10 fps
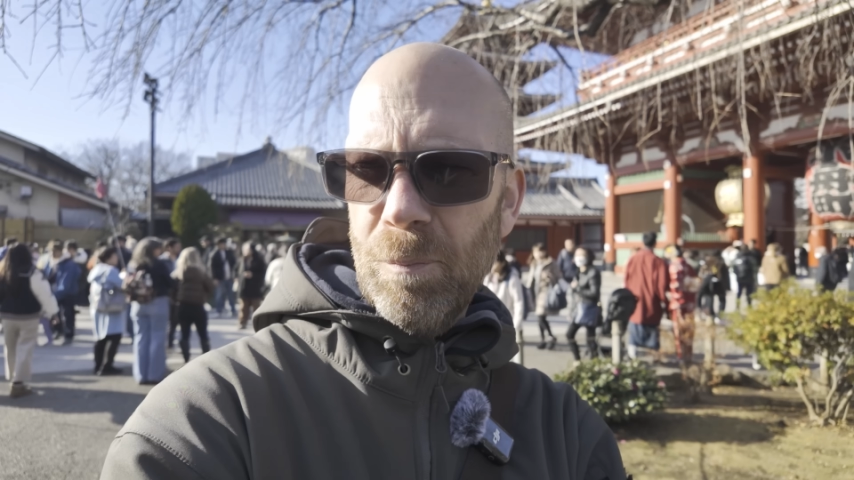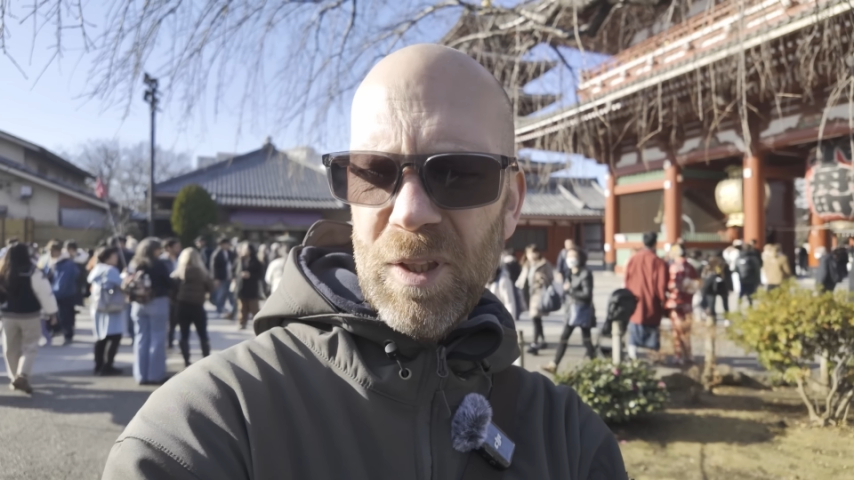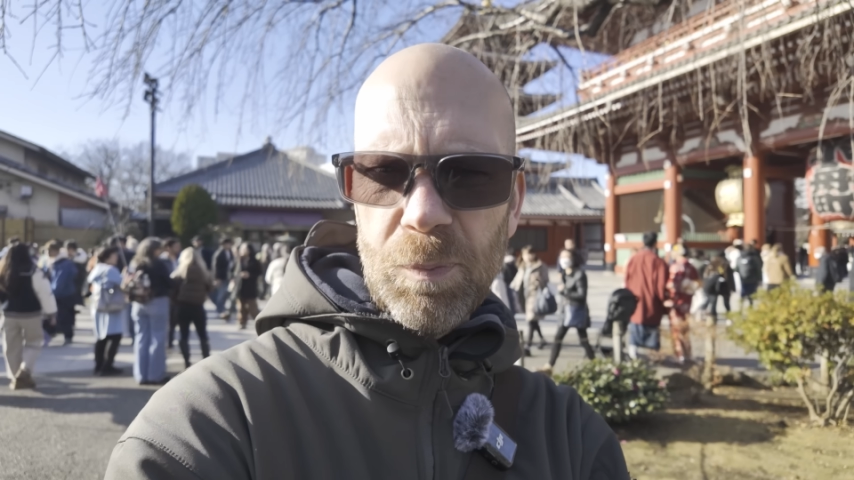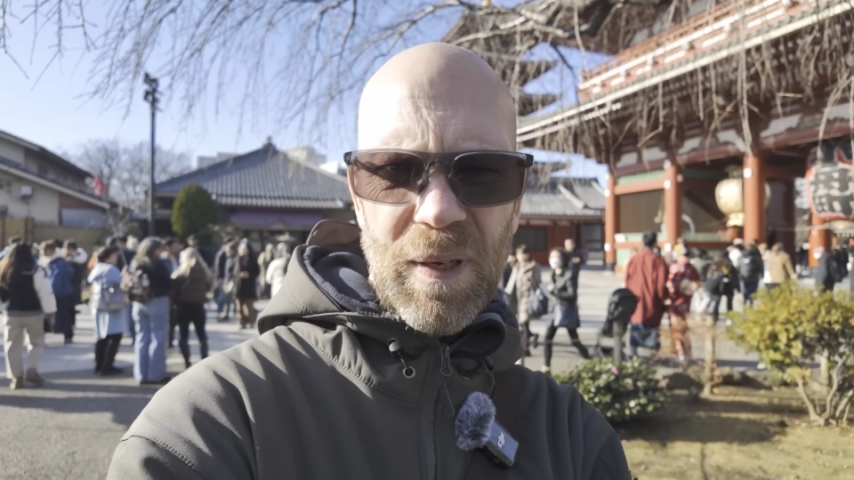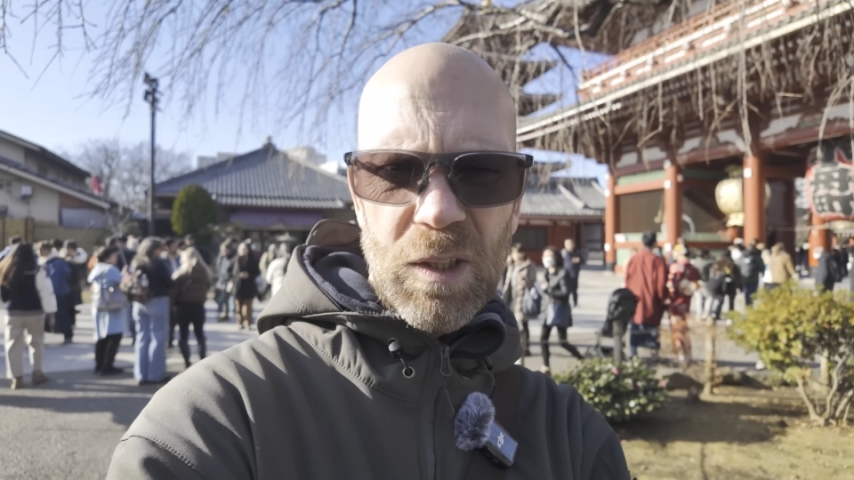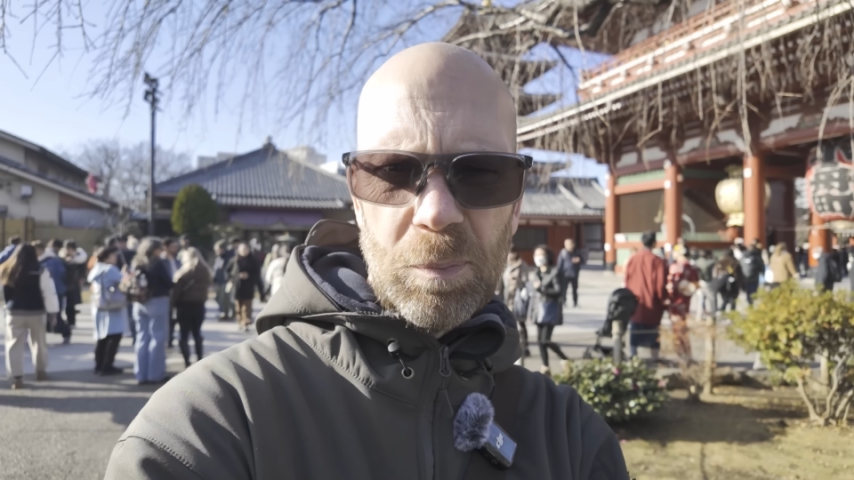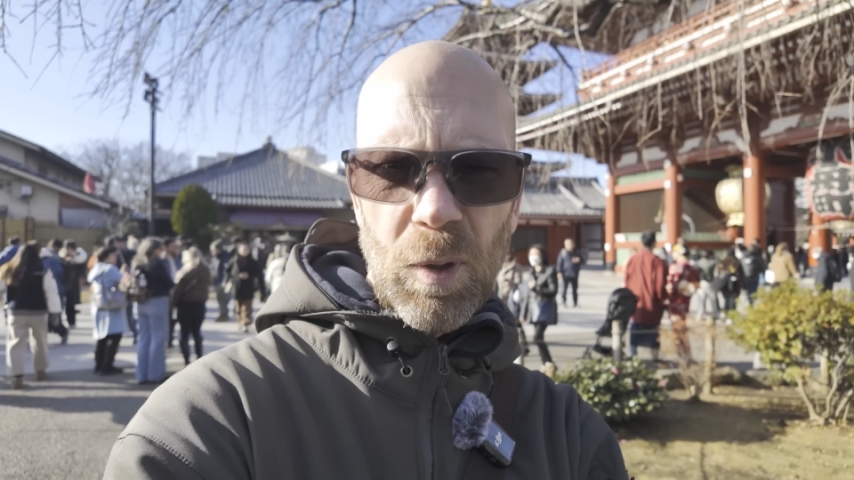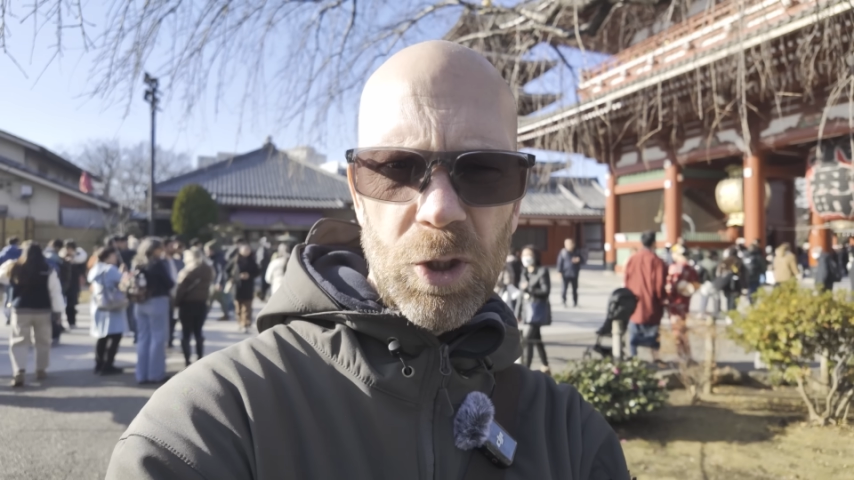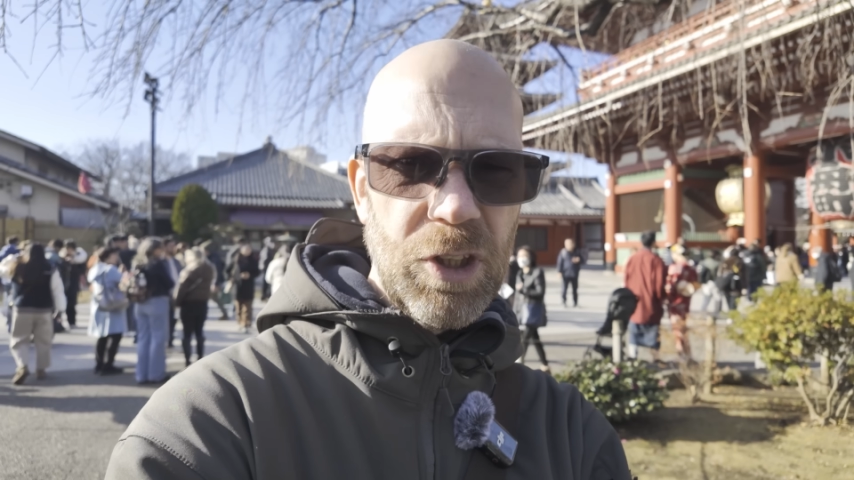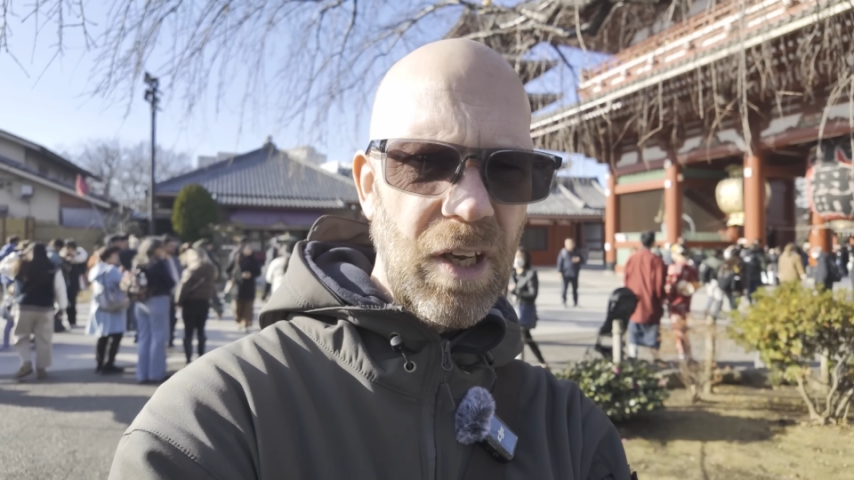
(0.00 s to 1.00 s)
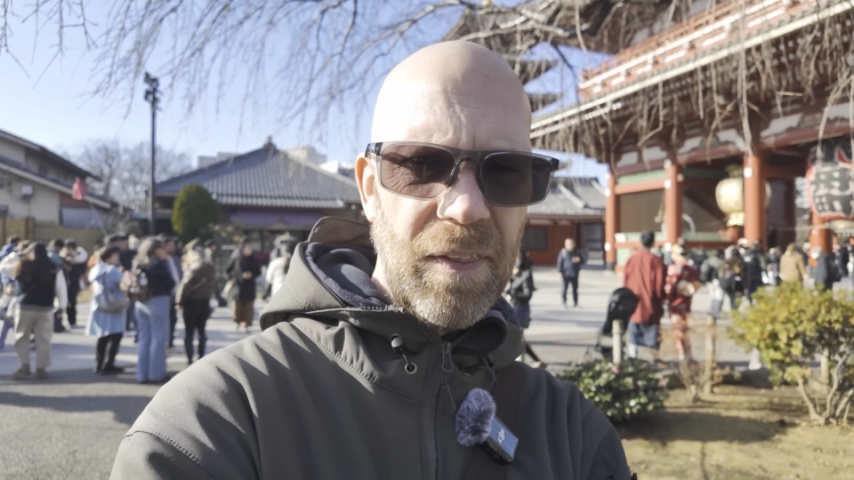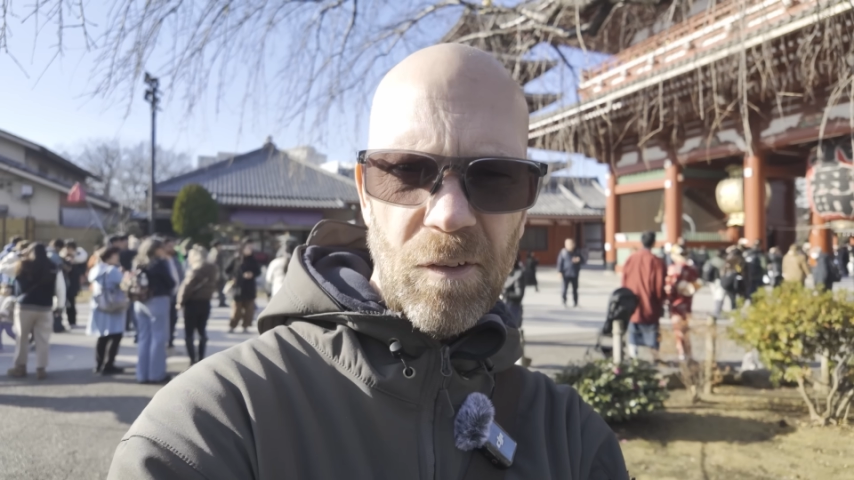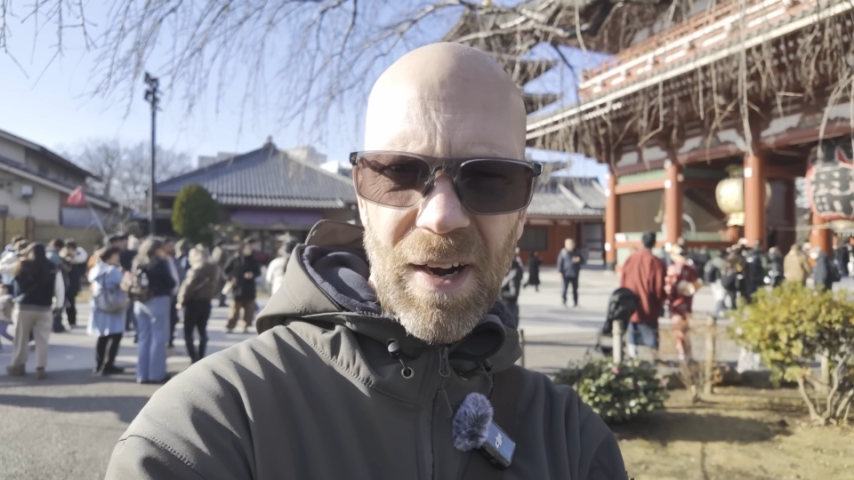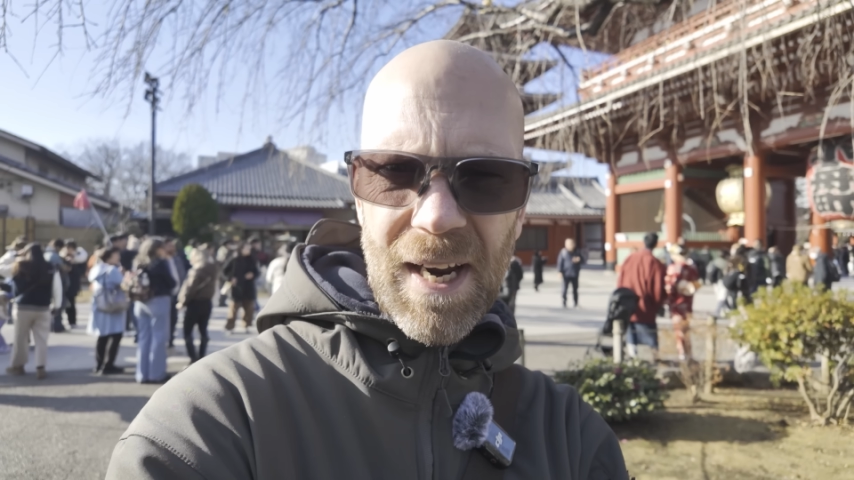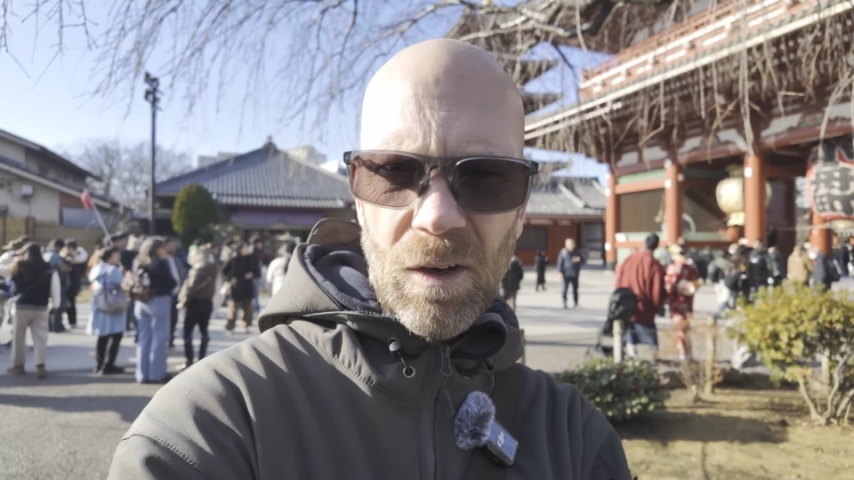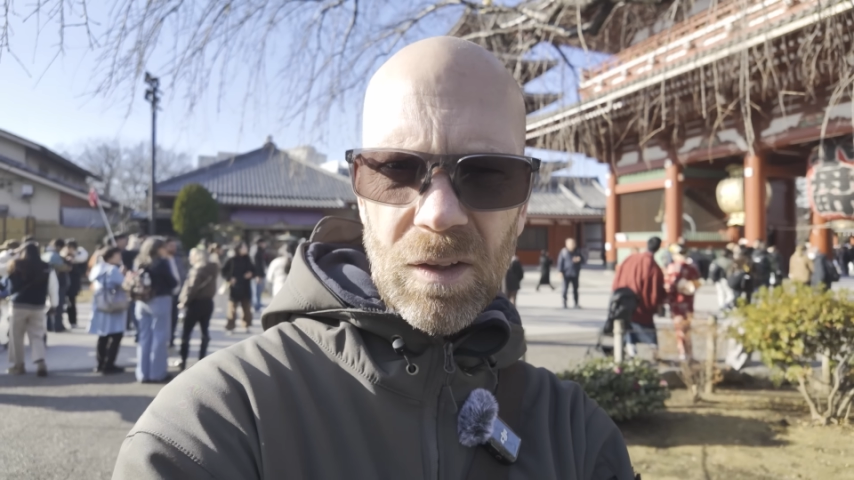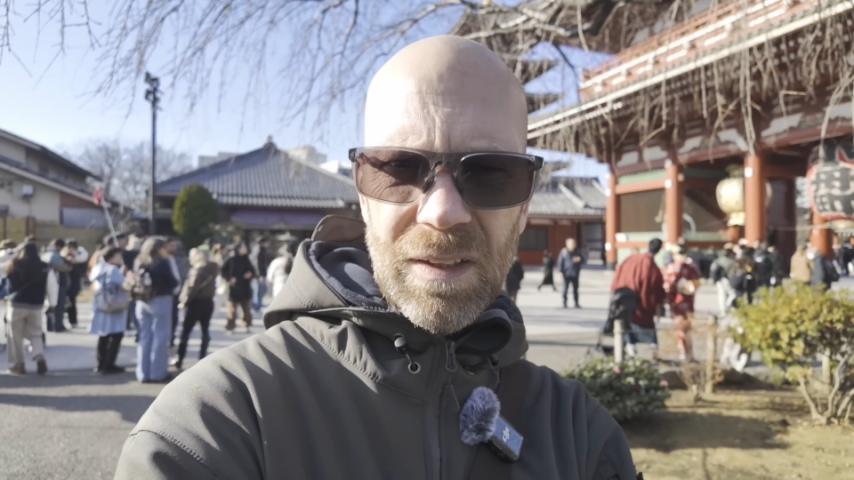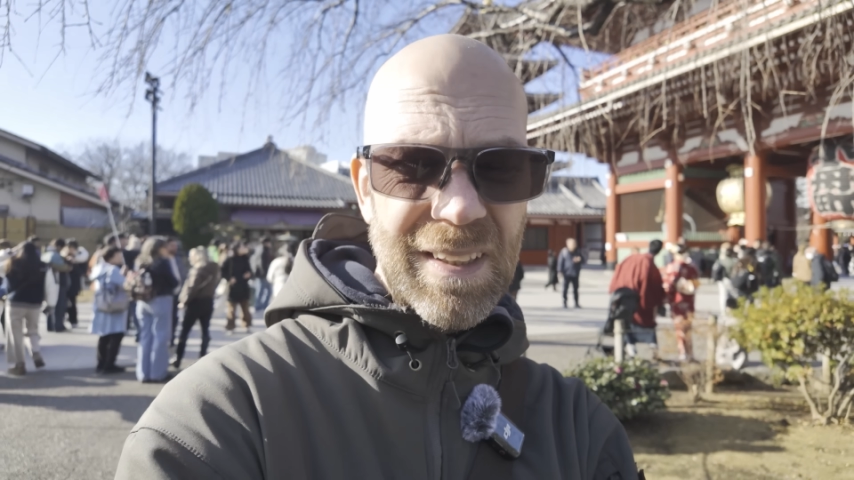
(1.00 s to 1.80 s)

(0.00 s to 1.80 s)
bish bash bosh, and they're out.